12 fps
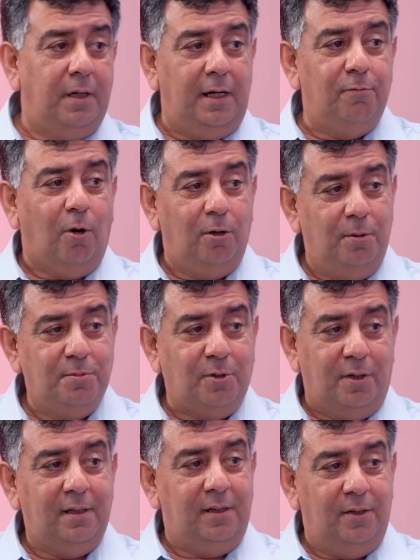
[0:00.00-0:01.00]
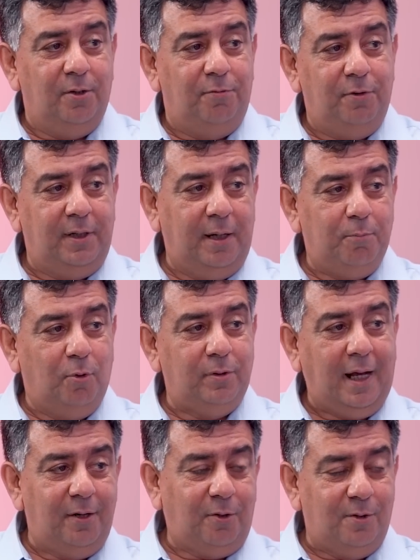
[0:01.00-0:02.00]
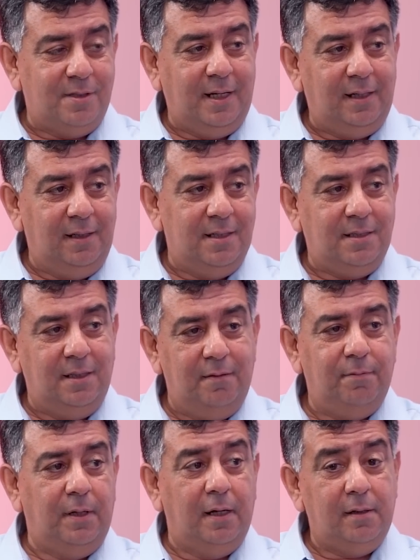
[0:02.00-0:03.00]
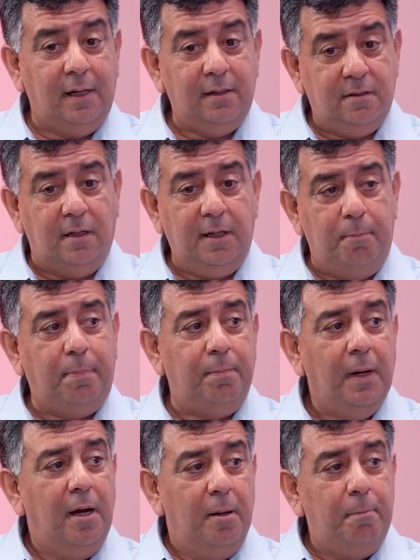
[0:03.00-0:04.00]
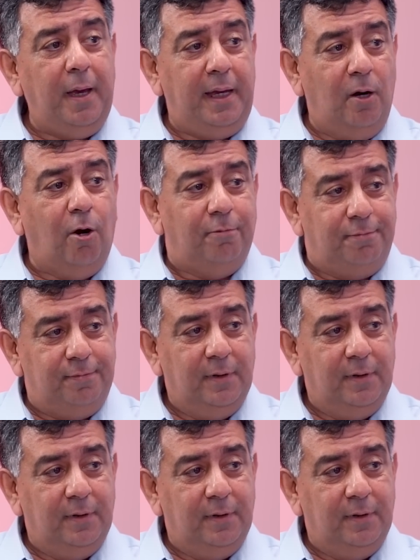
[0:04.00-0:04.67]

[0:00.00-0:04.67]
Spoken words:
great volumes on it. If you take both Altroz and this, that it's really paying off.